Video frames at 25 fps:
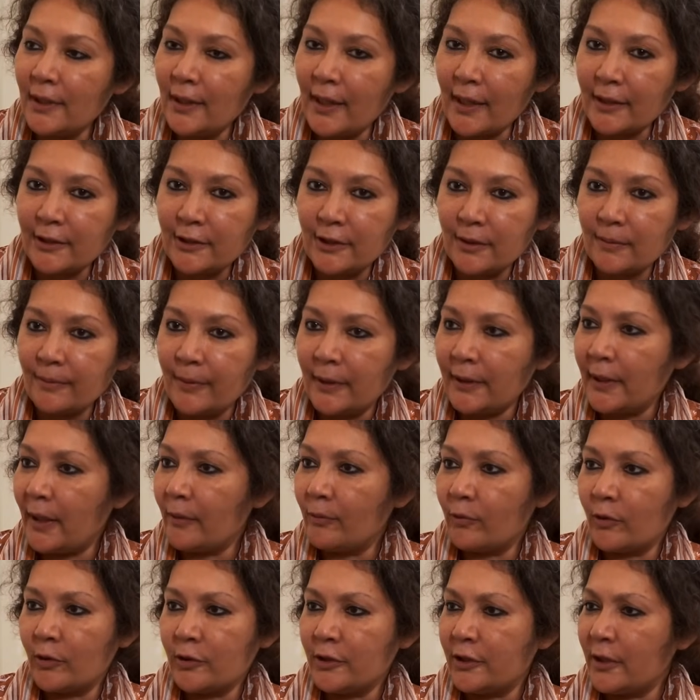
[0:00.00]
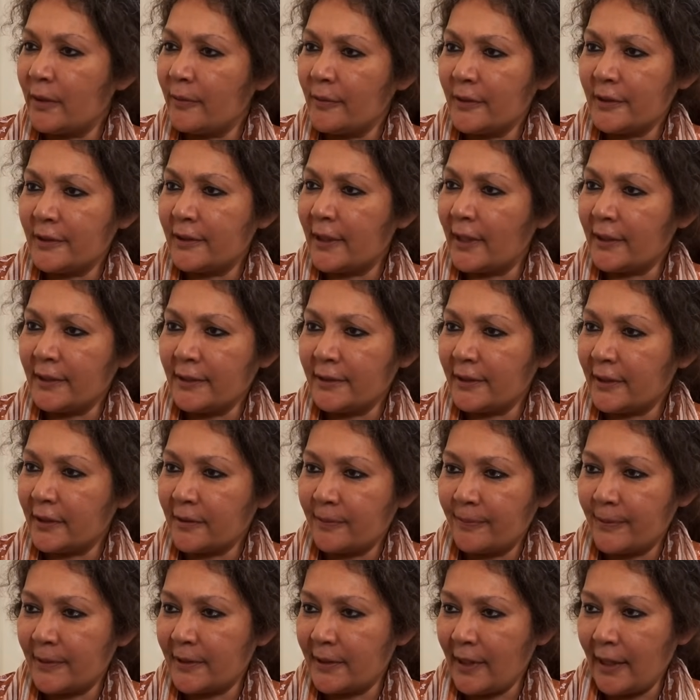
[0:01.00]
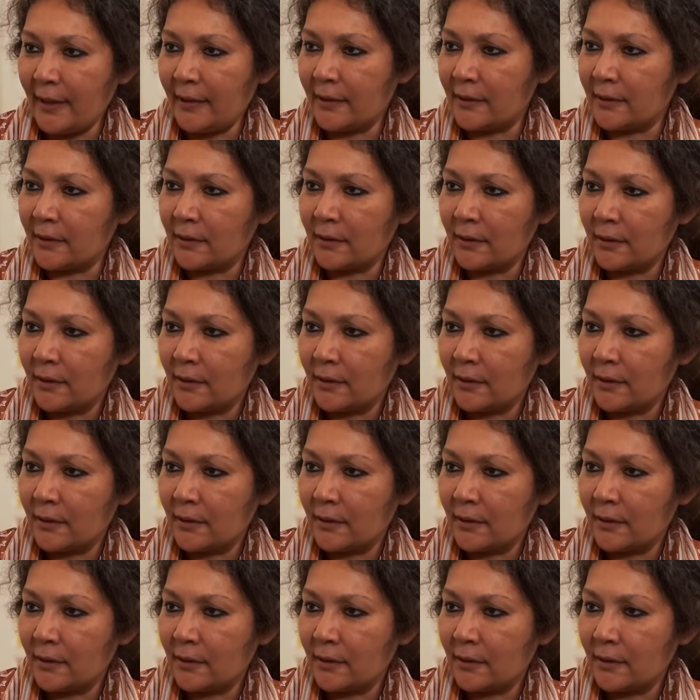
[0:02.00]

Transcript: the election, but their vote share was 36%.